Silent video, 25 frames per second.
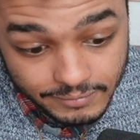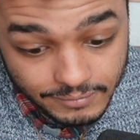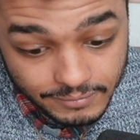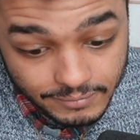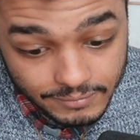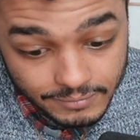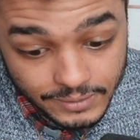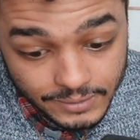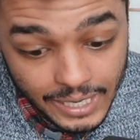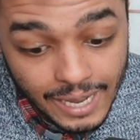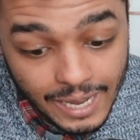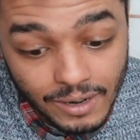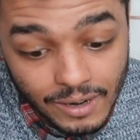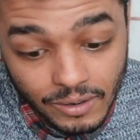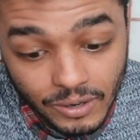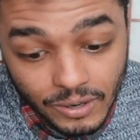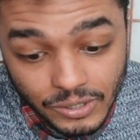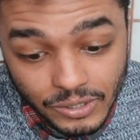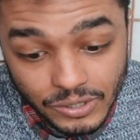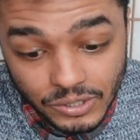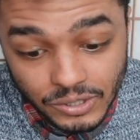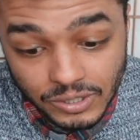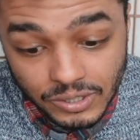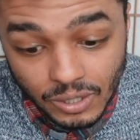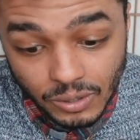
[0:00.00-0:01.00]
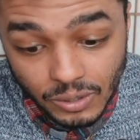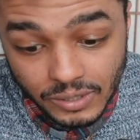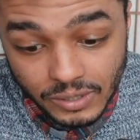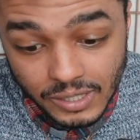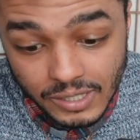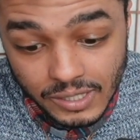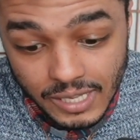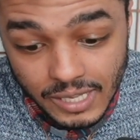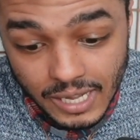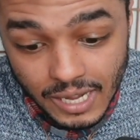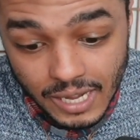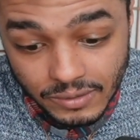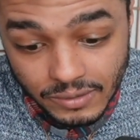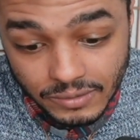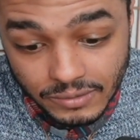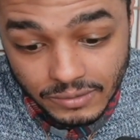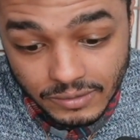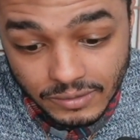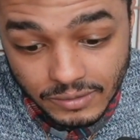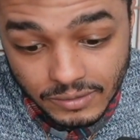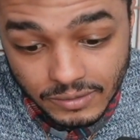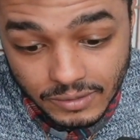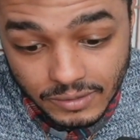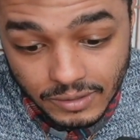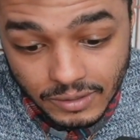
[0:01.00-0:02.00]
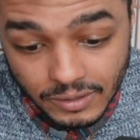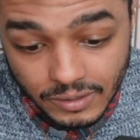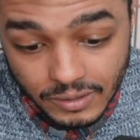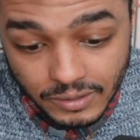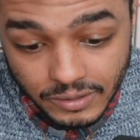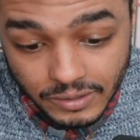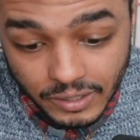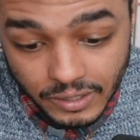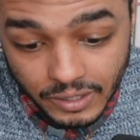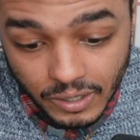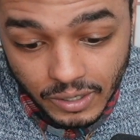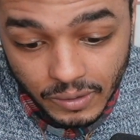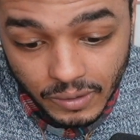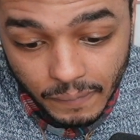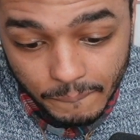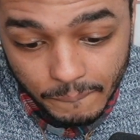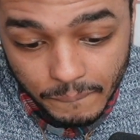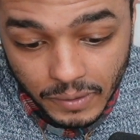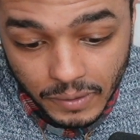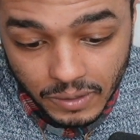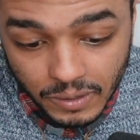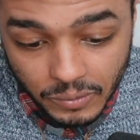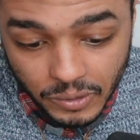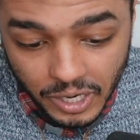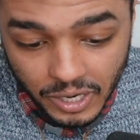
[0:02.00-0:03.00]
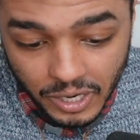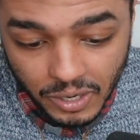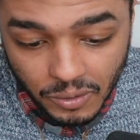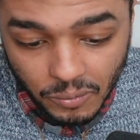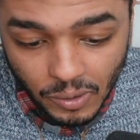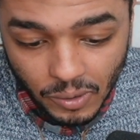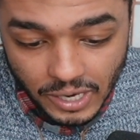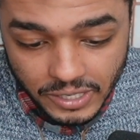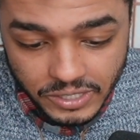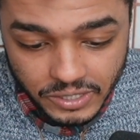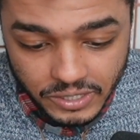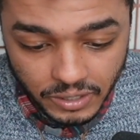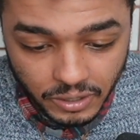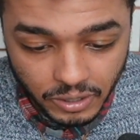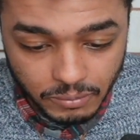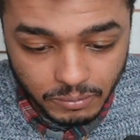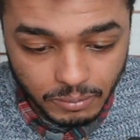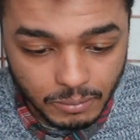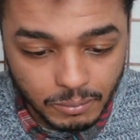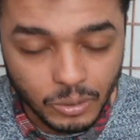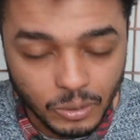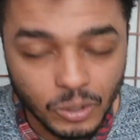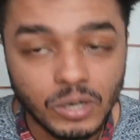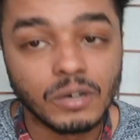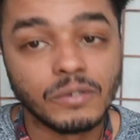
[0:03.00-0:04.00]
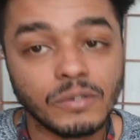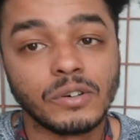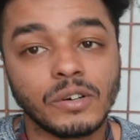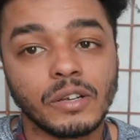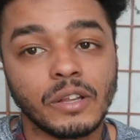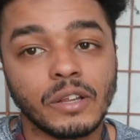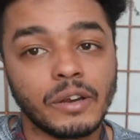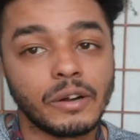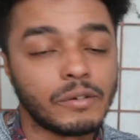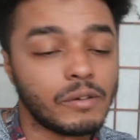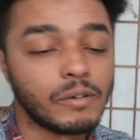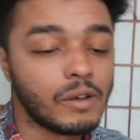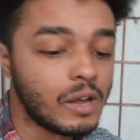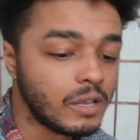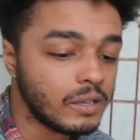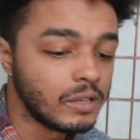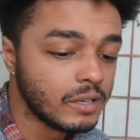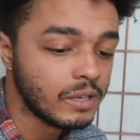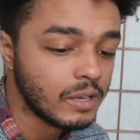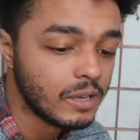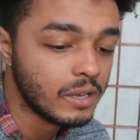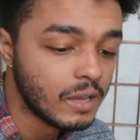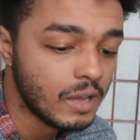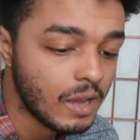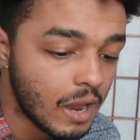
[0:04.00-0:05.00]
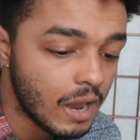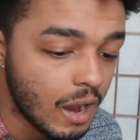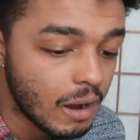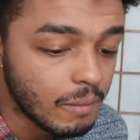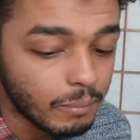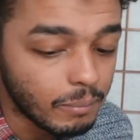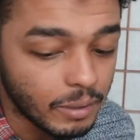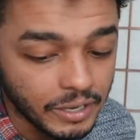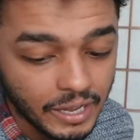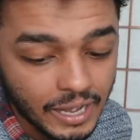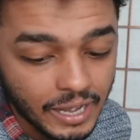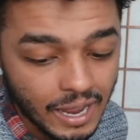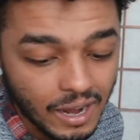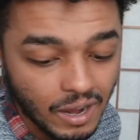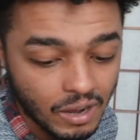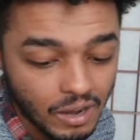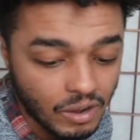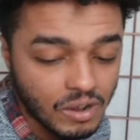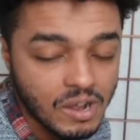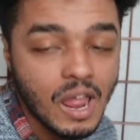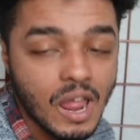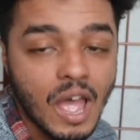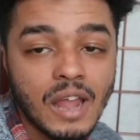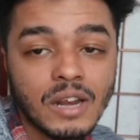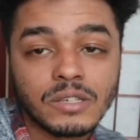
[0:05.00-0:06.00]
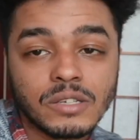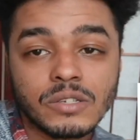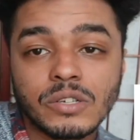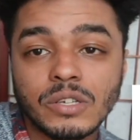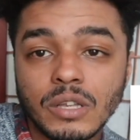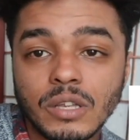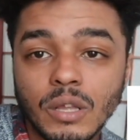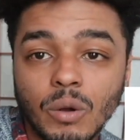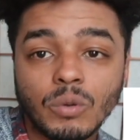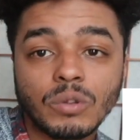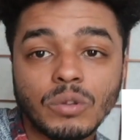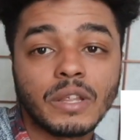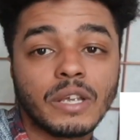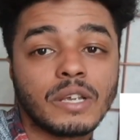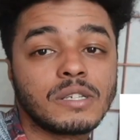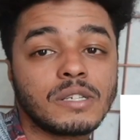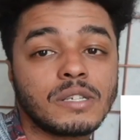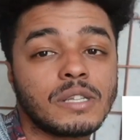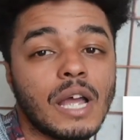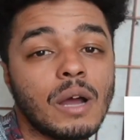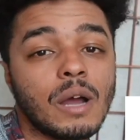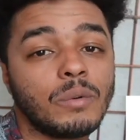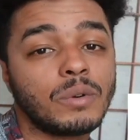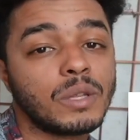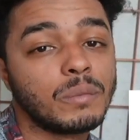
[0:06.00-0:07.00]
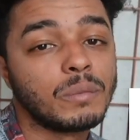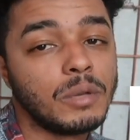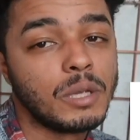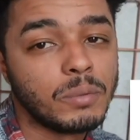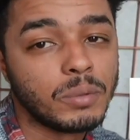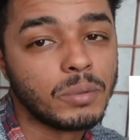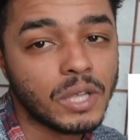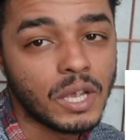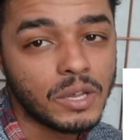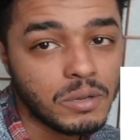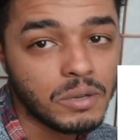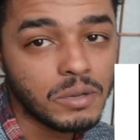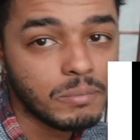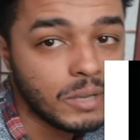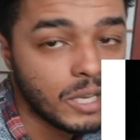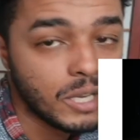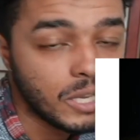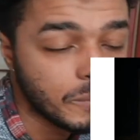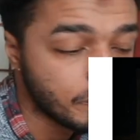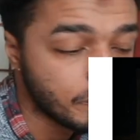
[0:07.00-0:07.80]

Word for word: You got to learn to slow things down. You know, we're going to watch a little bit more of her later on, but you got to learn how to slow things down with the people that you meet.